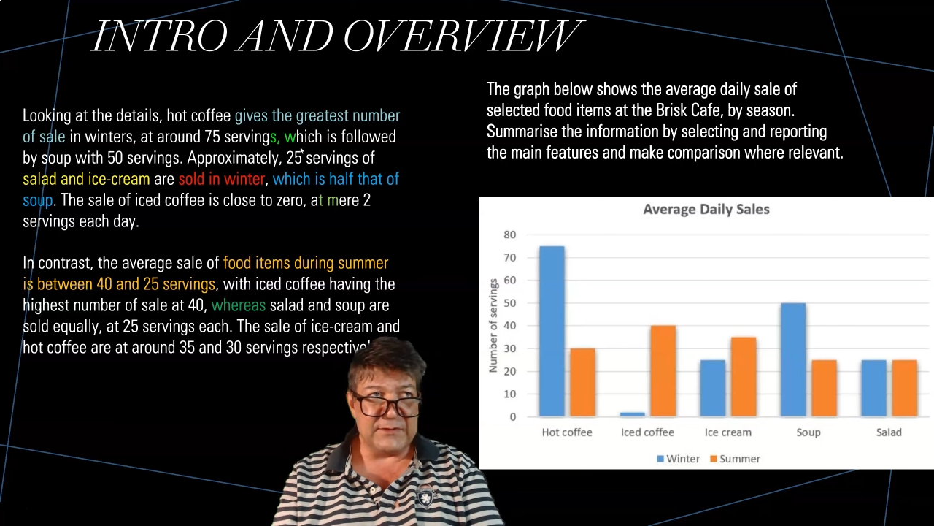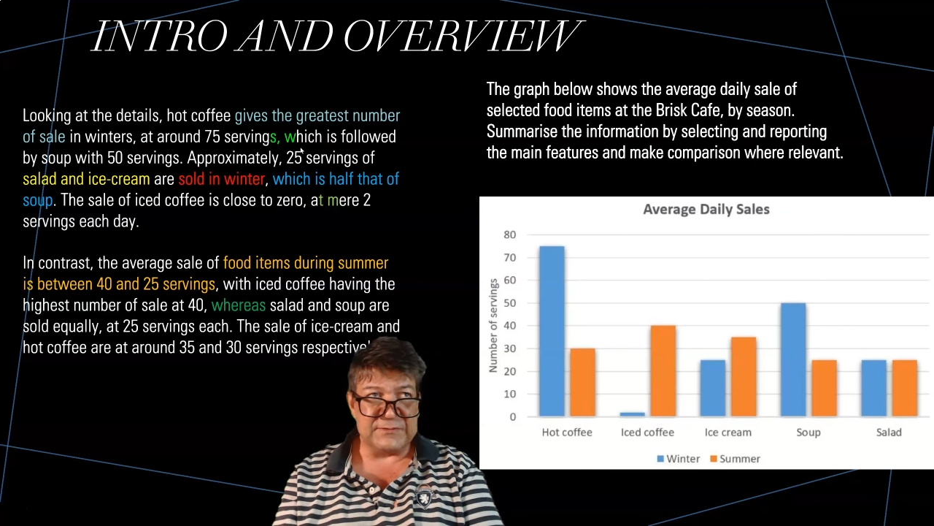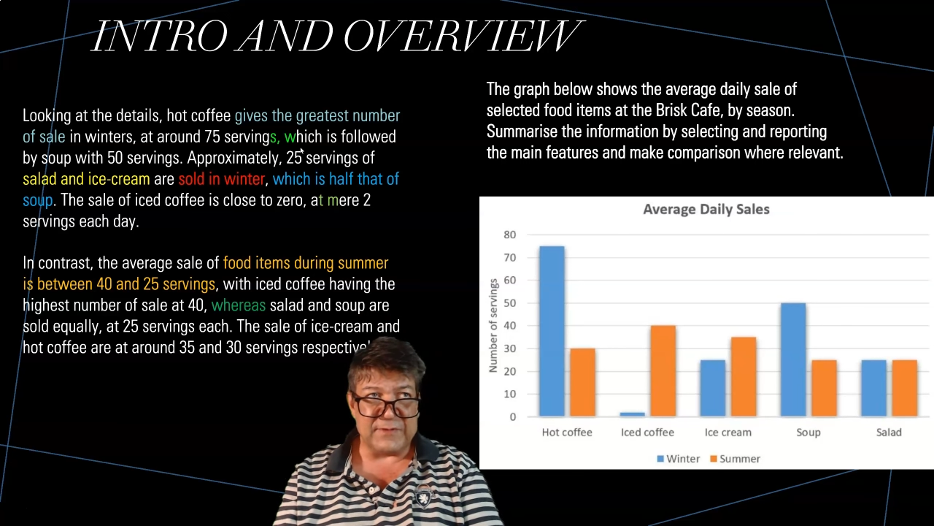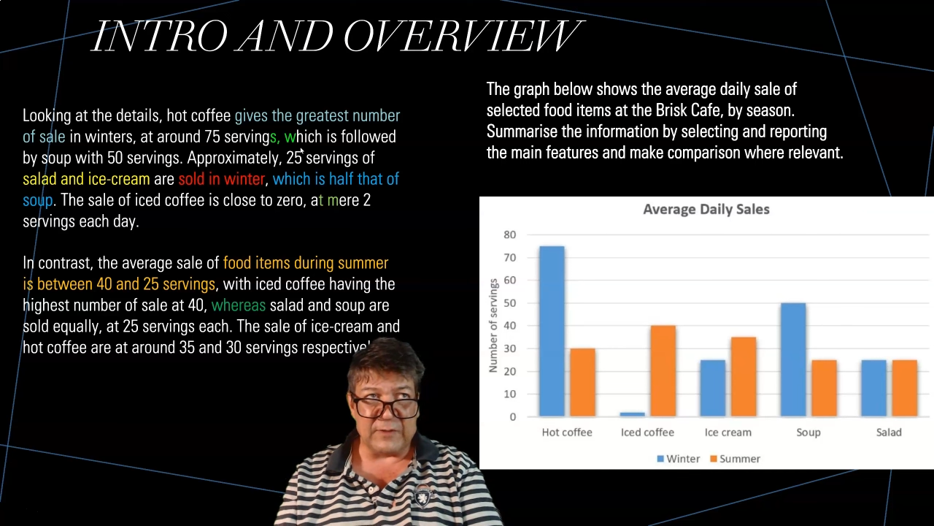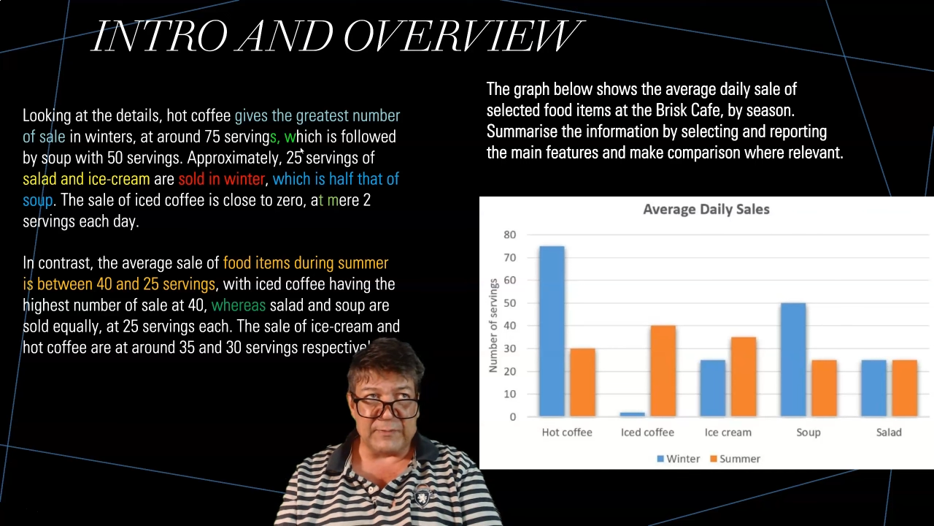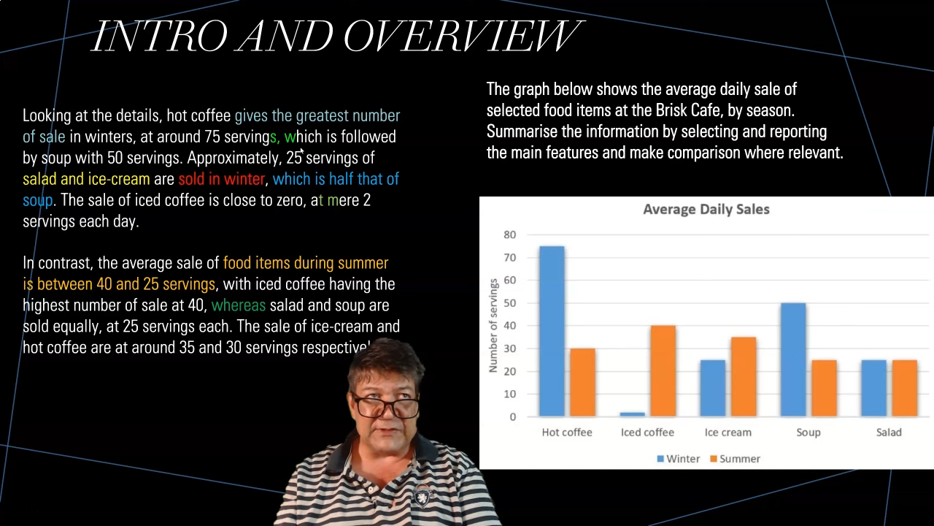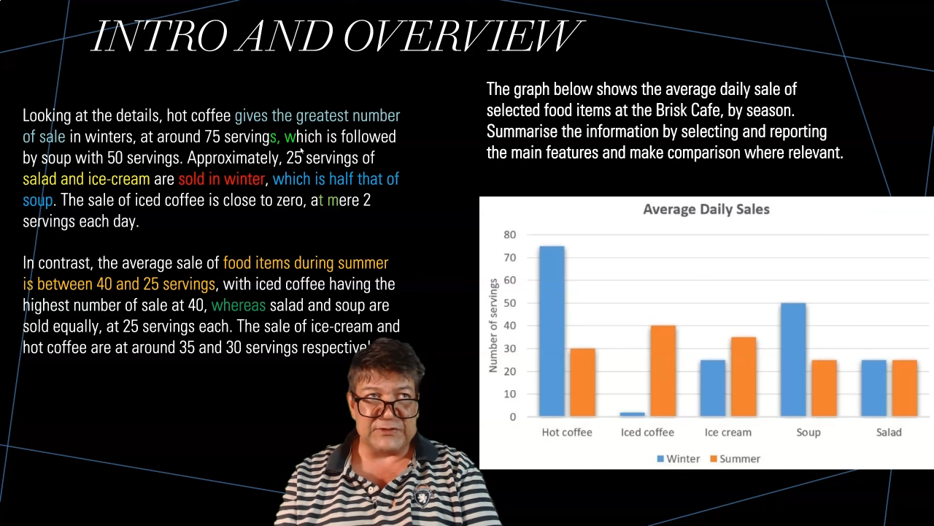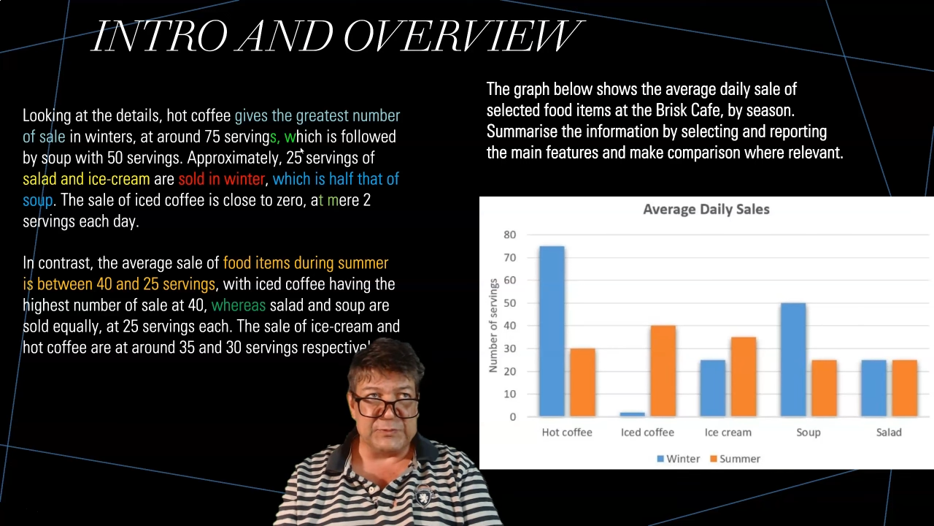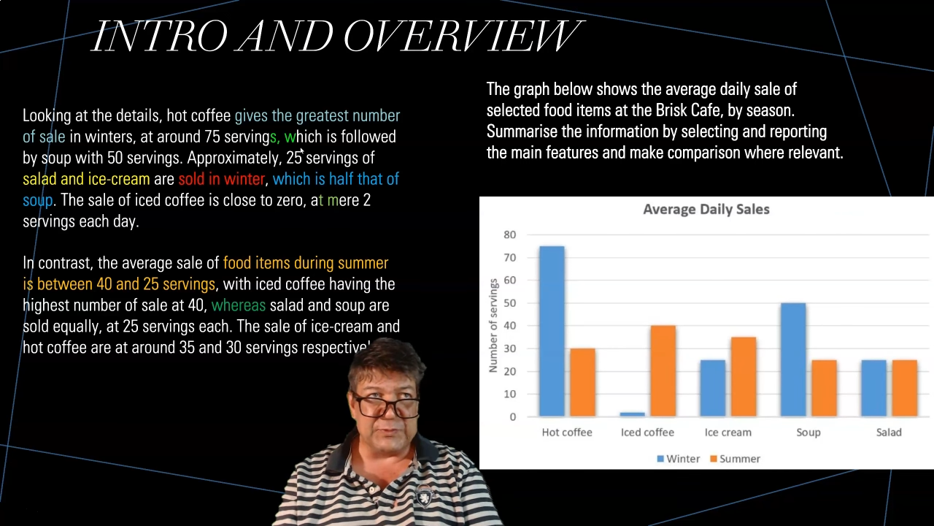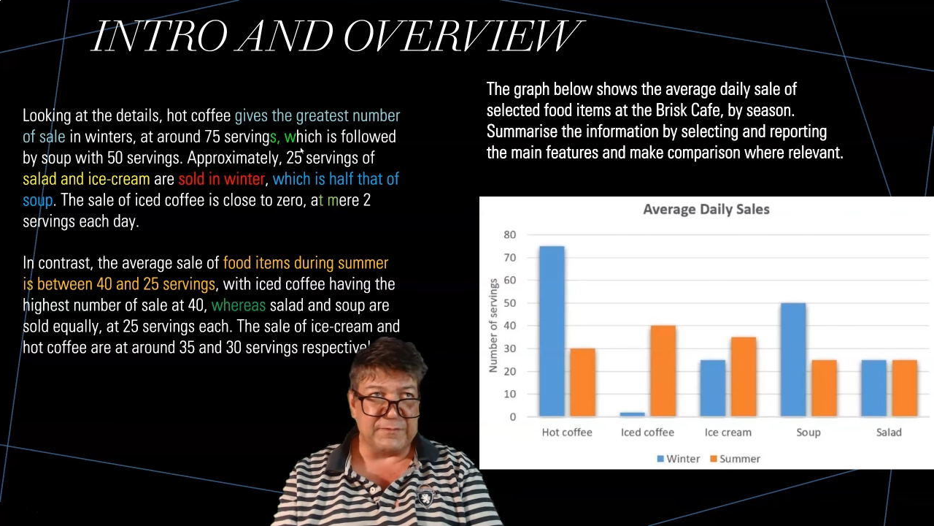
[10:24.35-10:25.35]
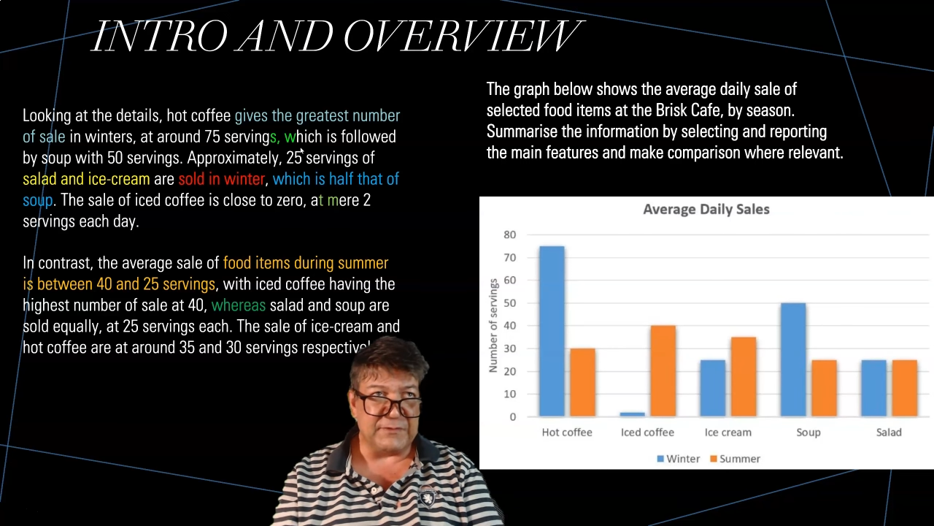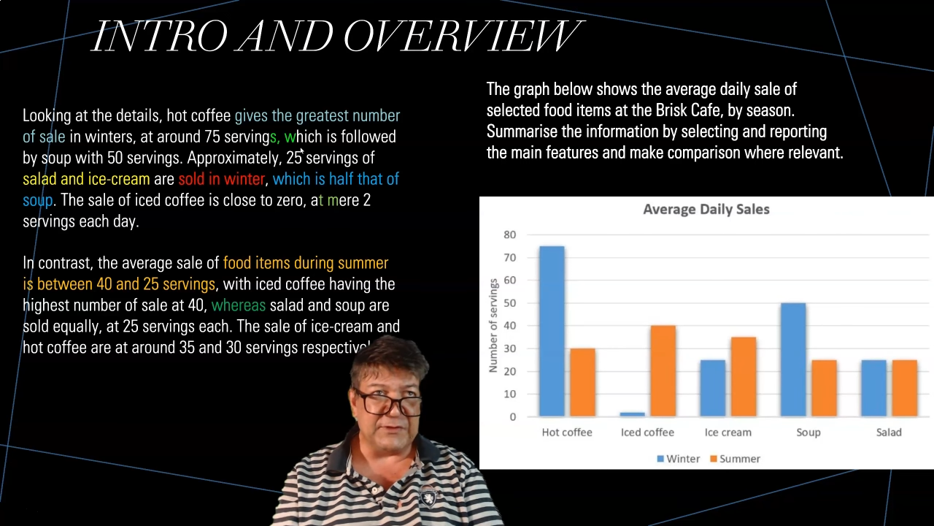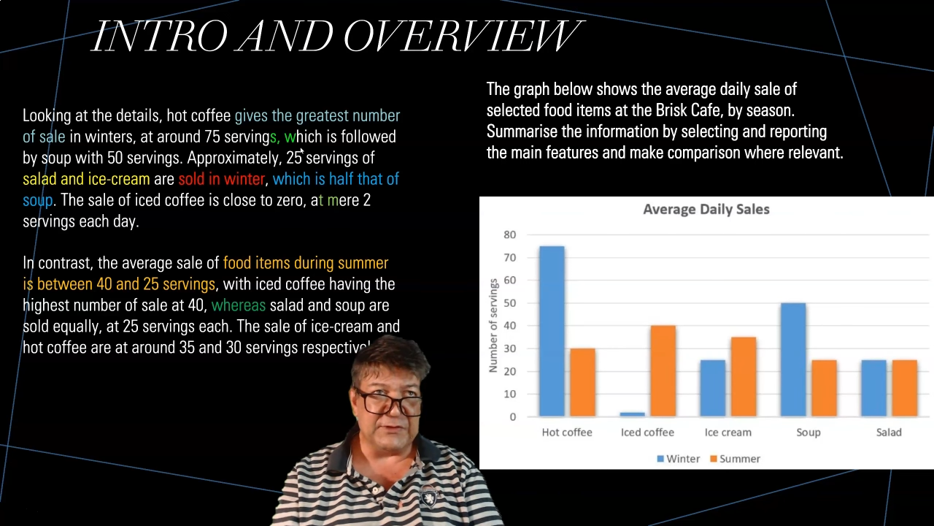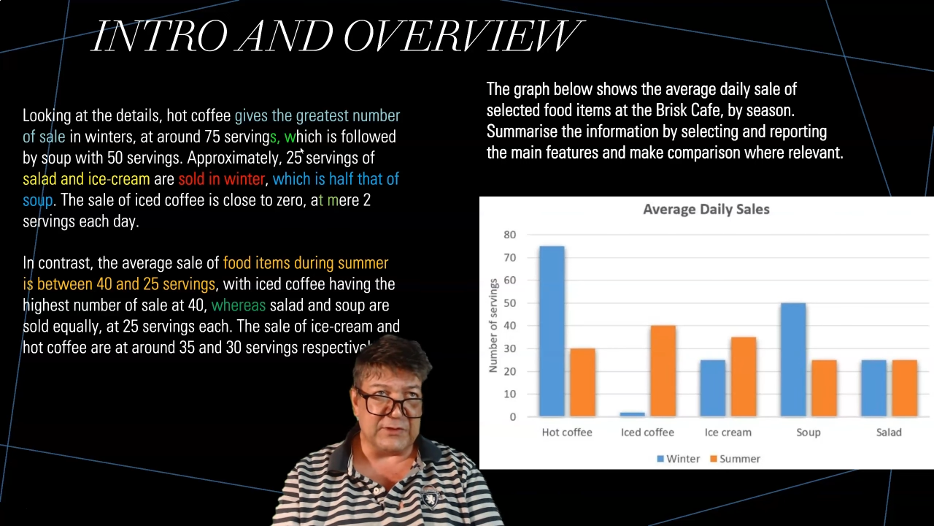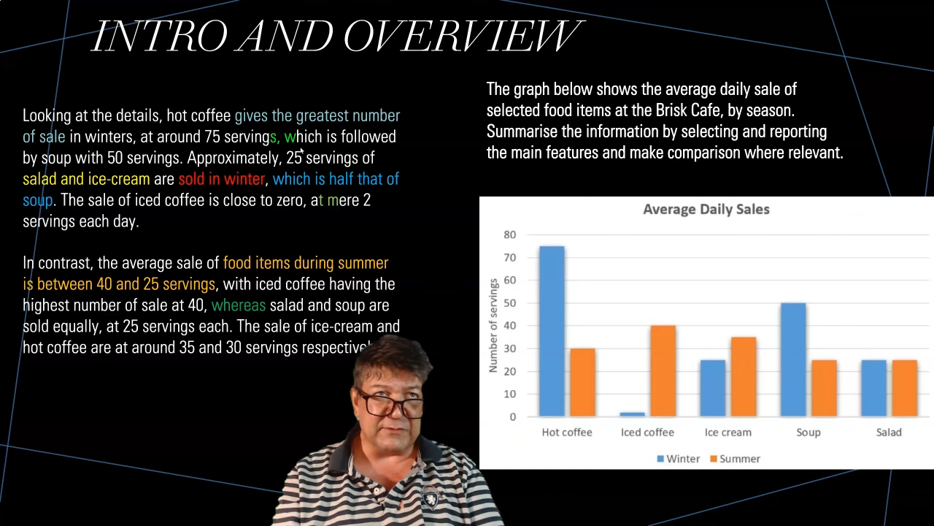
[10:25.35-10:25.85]
is followed by soup with
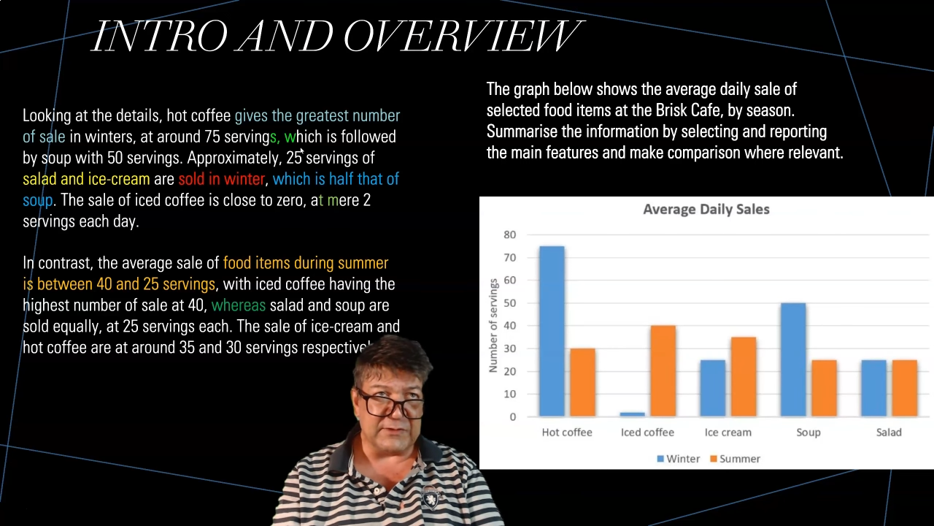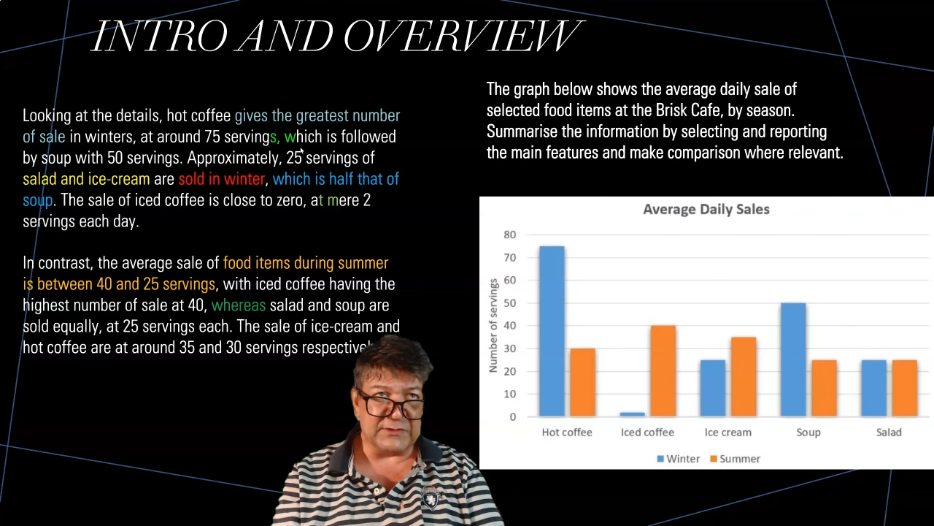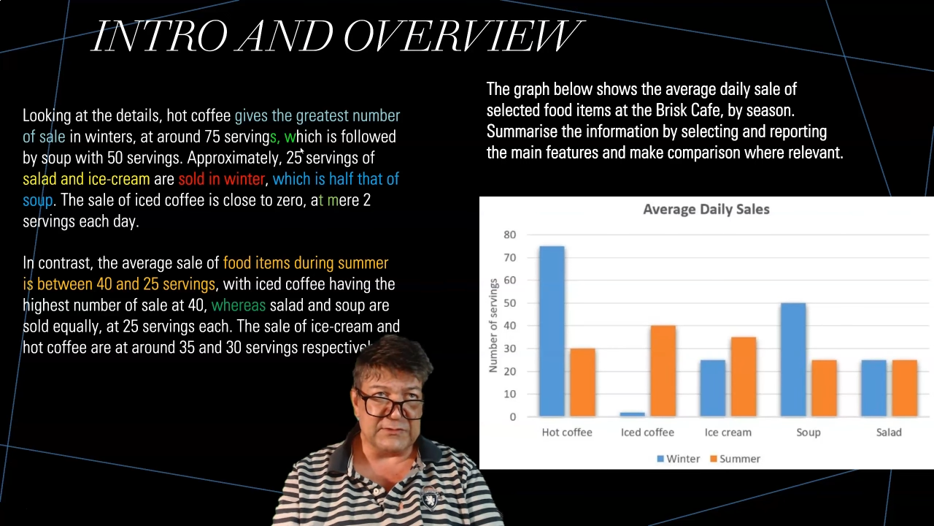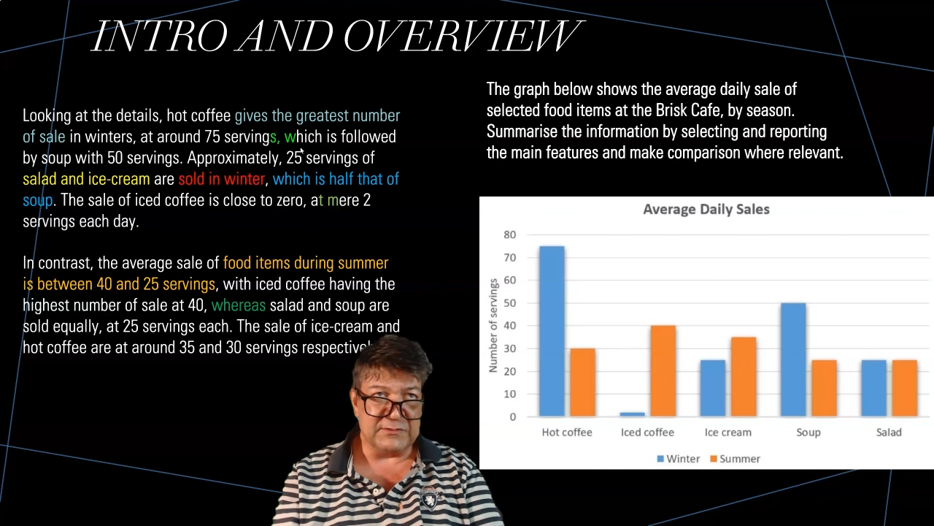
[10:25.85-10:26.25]
50 servings.